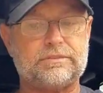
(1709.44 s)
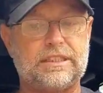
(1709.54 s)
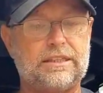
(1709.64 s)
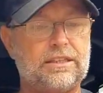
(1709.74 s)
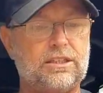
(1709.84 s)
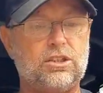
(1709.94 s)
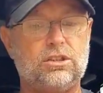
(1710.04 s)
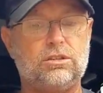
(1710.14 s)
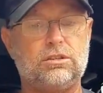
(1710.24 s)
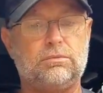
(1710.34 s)
and then
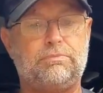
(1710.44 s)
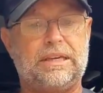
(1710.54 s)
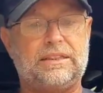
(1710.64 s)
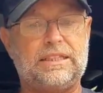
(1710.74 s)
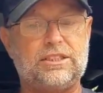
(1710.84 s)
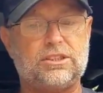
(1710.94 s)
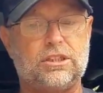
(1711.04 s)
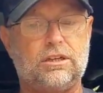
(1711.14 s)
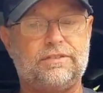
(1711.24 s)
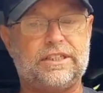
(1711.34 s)
you bend these
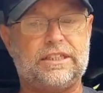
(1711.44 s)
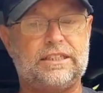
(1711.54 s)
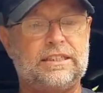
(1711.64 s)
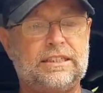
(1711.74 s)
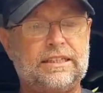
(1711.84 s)
over,